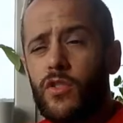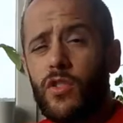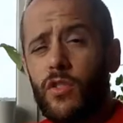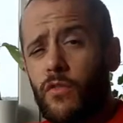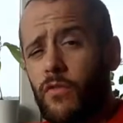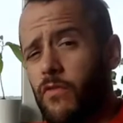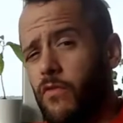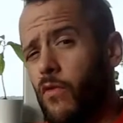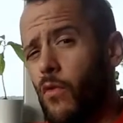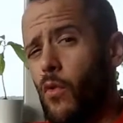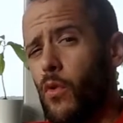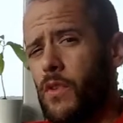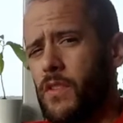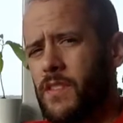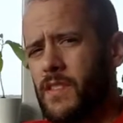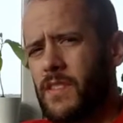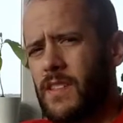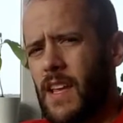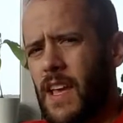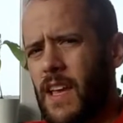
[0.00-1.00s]
to 4
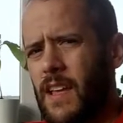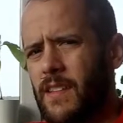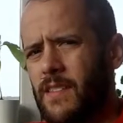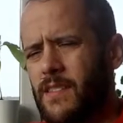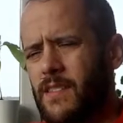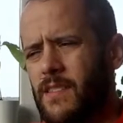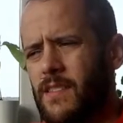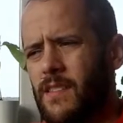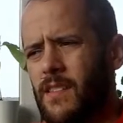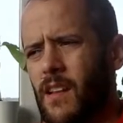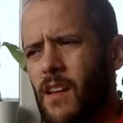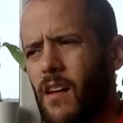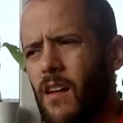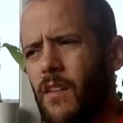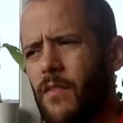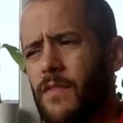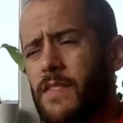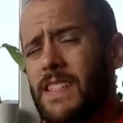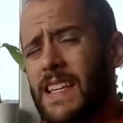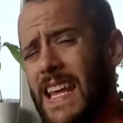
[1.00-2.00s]
sets
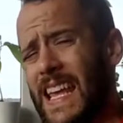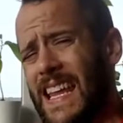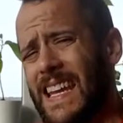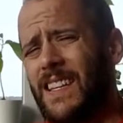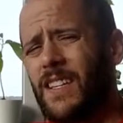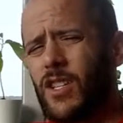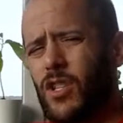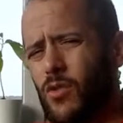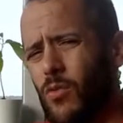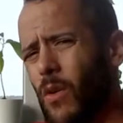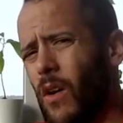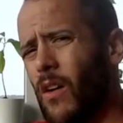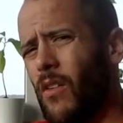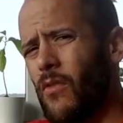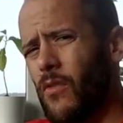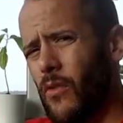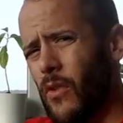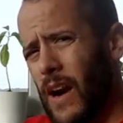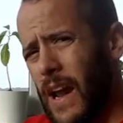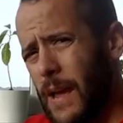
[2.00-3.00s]
of 10 to
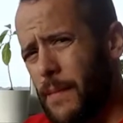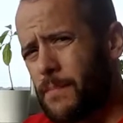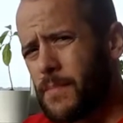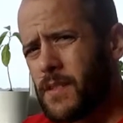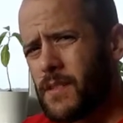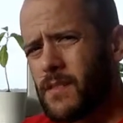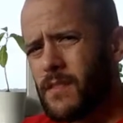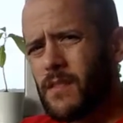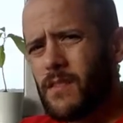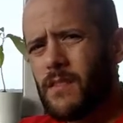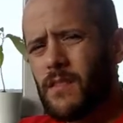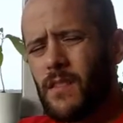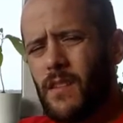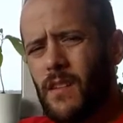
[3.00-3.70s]
12 reps